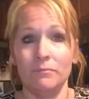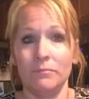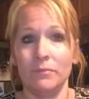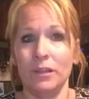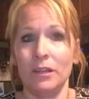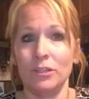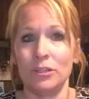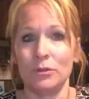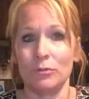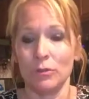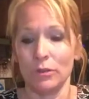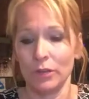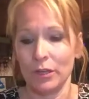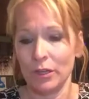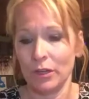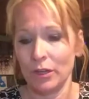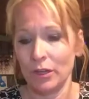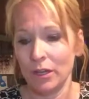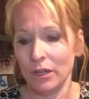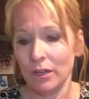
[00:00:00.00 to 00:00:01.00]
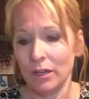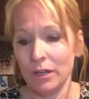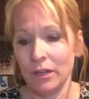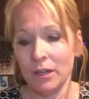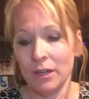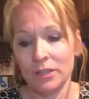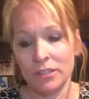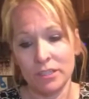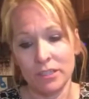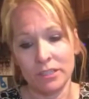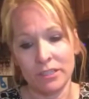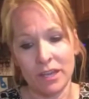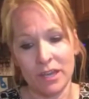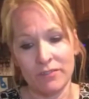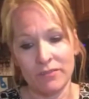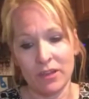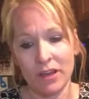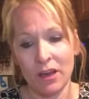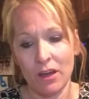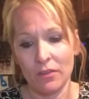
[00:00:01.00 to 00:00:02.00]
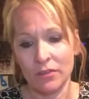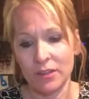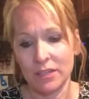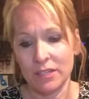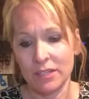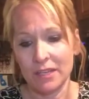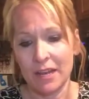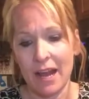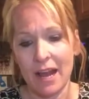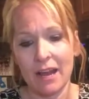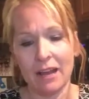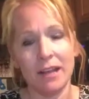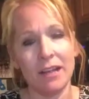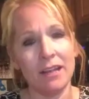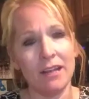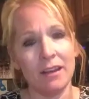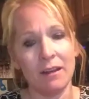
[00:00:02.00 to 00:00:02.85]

It's really good. Just kind of a healthy snack.